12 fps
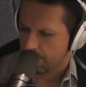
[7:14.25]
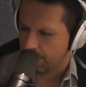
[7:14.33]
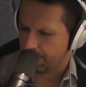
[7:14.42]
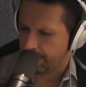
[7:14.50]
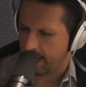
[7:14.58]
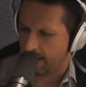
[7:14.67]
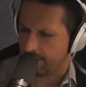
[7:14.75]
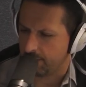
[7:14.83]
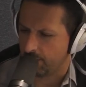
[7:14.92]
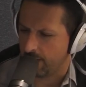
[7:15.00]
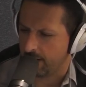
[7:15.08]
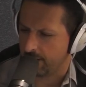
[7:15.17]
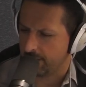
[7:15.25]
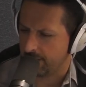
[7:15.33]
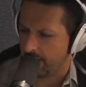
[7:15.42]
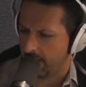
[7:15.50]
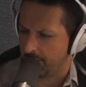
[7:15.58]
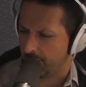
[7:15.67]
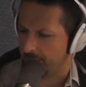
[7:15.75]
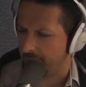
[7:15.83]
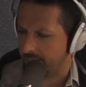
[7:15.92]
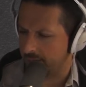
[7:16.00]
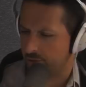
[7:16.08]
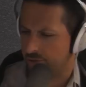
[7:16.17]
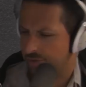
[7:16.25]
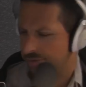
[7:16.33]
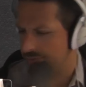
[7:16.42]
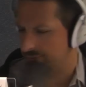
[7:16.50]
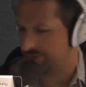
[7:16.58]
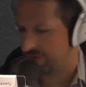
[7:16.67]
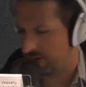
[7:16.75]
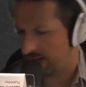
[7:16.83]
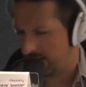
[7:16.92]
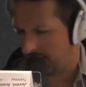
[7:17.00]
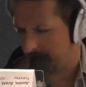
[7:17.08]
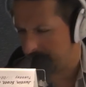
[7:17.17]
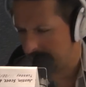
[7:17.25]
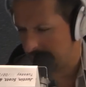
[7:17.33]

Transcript: Don't think I would wear them, but Mike's shoes for him.